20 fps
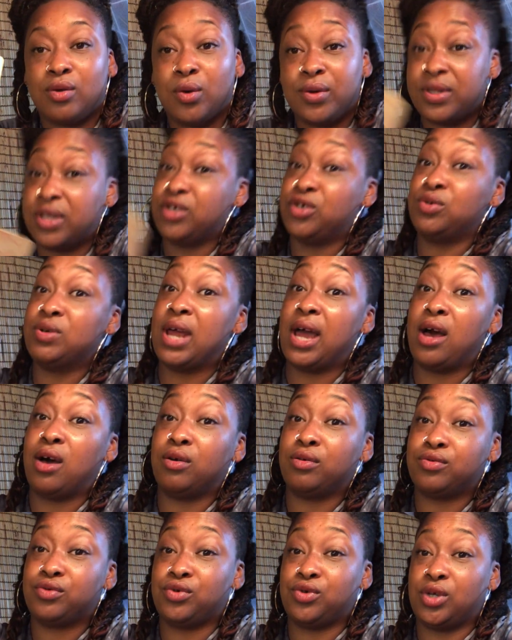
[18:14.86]
or that you
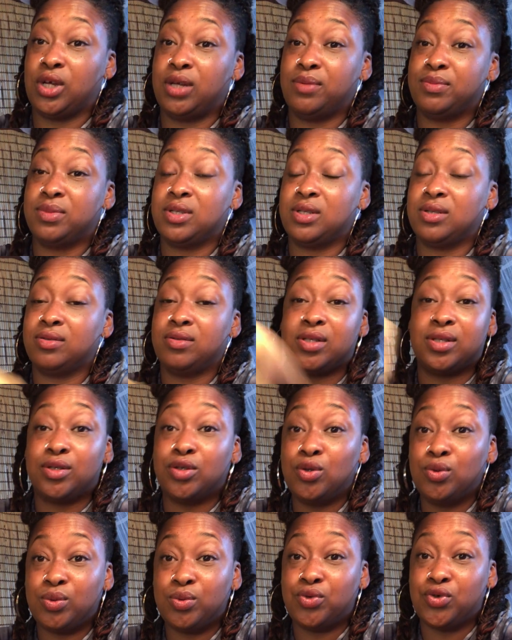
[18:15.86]
now dreamed this
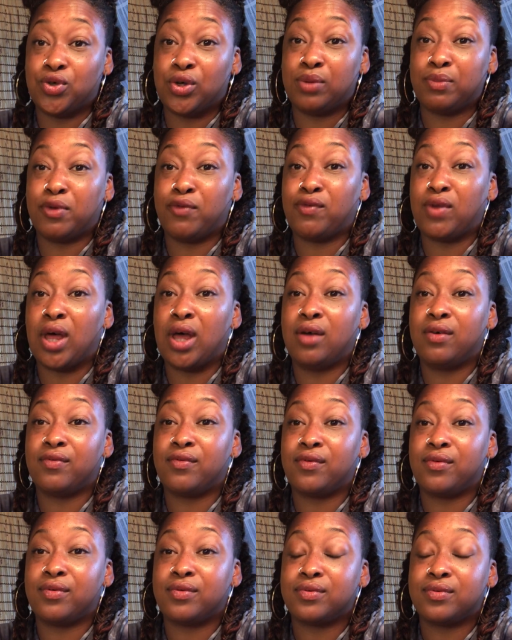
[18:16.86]
new dream of love